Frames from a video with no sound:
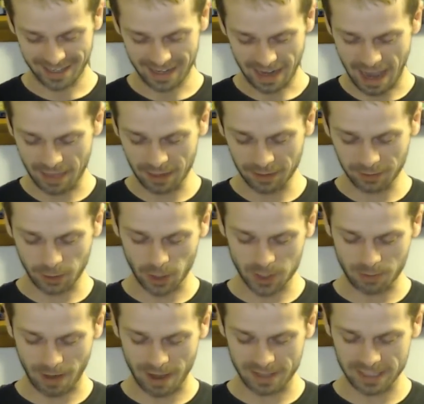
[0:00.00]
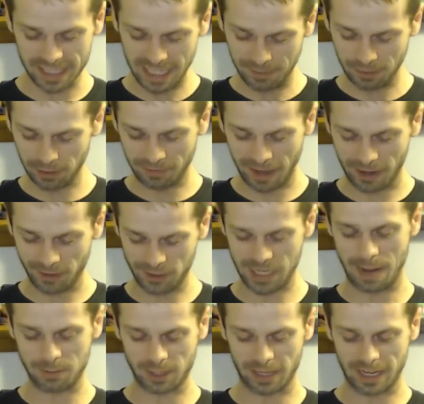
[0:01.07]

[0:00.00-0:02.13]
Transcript: And then, of course, Resident Evil, the final chapter,